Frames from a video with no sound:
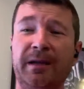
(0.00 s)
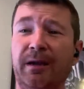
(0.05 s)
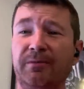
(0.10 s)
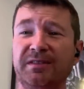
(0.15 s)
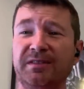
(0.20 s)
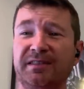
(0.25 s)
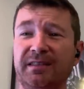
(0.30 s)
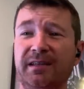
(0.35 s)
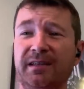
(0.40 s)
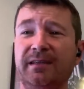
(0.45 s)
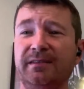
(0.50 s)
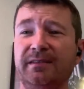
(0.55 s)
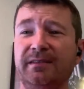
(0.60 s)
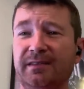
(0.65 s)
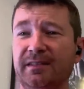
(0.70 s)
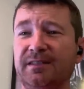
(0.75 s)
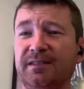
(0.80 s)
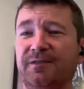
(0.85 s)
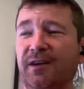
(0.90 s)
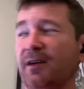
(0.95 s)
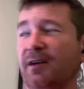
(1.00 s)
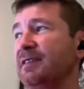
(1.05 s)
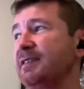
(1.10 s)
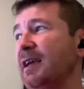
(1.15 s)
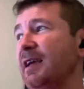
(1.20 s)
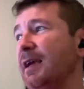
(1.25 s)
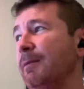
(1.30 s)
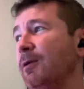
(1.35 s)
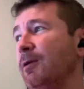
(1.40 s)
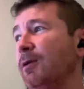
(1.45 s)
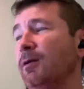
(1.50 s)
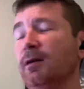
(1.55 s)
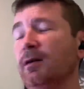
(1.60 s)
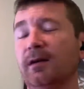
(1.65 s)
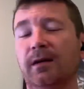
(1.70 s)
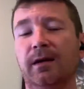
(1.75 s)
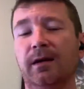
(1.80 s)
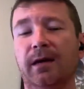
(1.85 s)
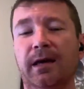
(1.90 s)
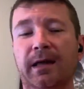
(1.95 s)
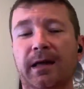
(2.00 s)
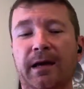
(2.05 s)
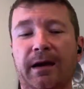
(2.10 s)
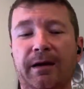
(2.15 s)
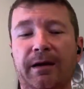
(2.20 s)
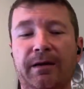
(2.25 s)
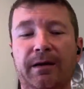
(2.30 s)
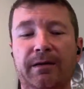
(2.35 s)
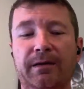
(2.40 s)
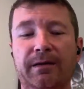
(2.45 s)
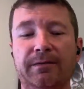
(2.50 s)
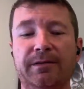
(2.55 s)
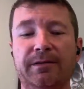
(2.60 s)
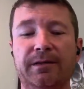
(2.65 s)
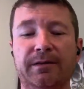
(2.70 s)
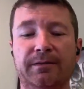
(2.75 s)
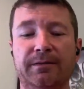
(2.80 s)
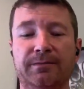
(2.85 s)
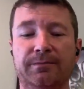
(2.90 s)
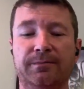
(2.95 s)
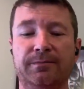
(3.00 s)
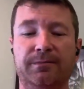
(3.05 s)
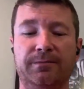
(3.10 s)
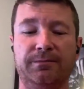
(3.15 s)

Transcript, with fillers: And I was sitting at this very table, and the